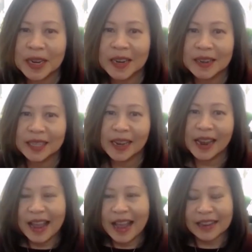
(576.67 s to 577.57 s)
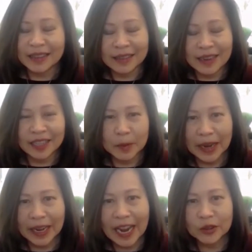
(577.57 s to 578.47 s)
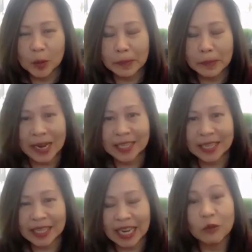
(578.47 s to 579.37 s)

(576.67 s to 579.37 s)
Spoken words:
Because semi-annual basis,